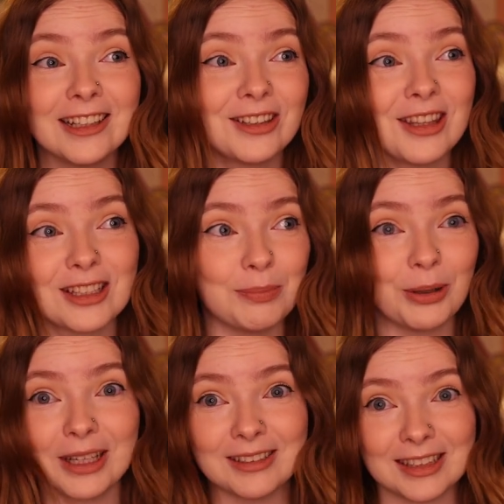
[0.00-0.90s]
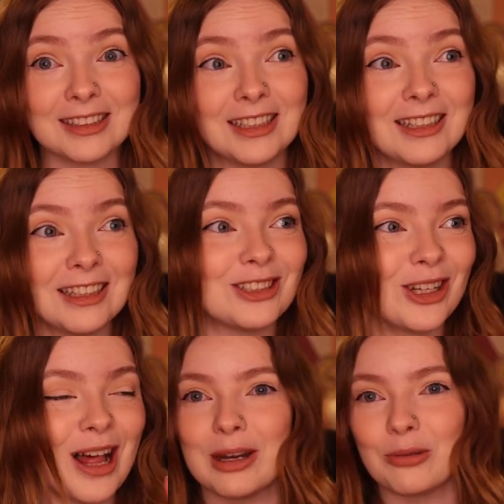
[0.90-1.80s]
that this book existed
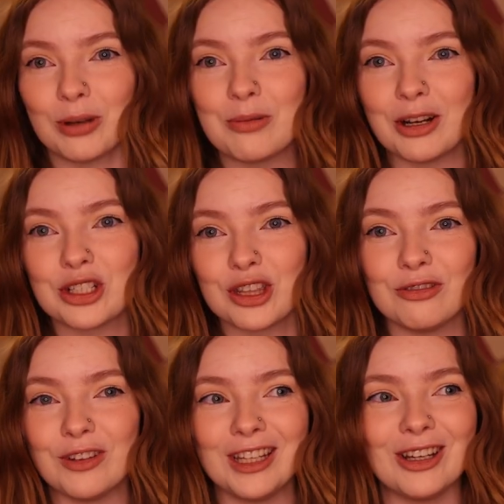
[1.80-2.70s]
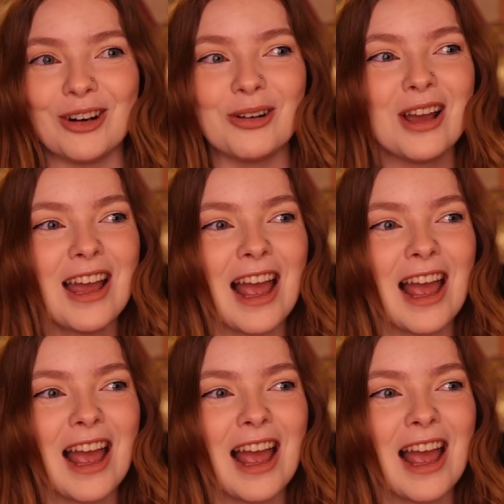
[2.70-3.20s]
until I went and rewatched the video